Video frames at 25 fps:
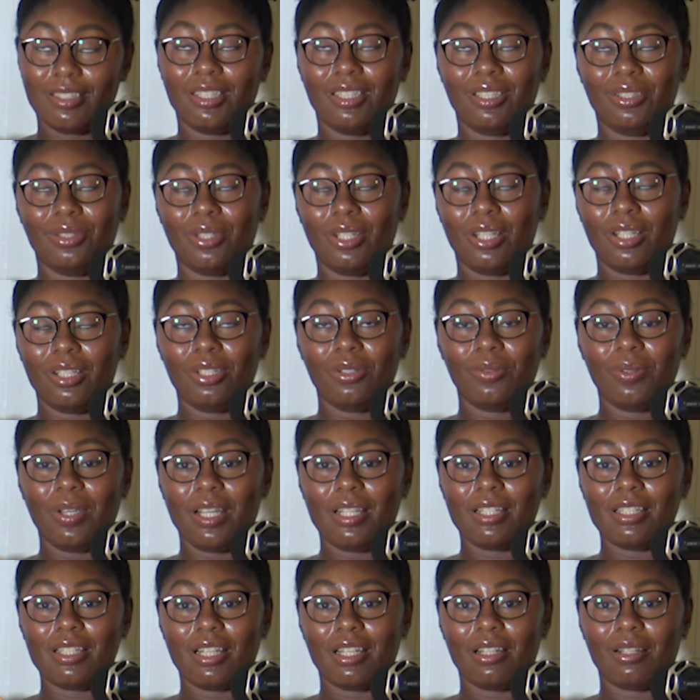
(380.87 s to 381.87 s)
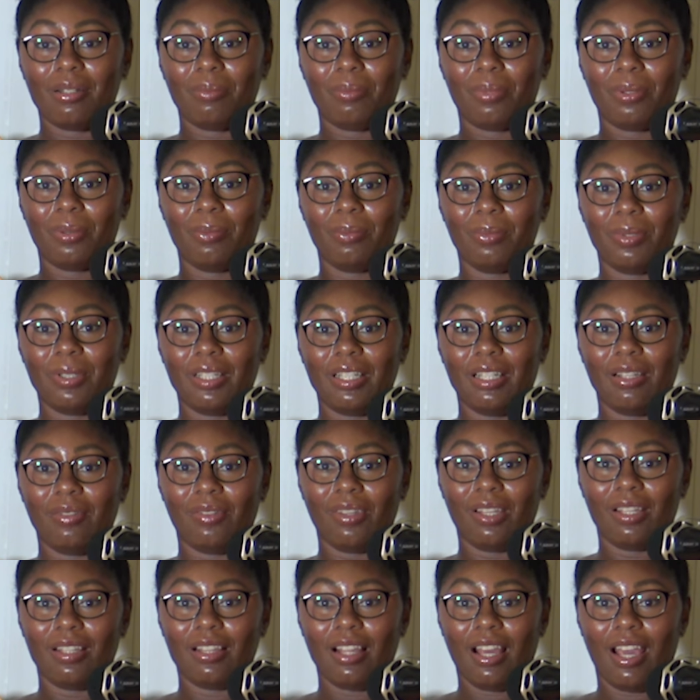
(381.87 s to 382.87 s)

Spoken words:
you end up believing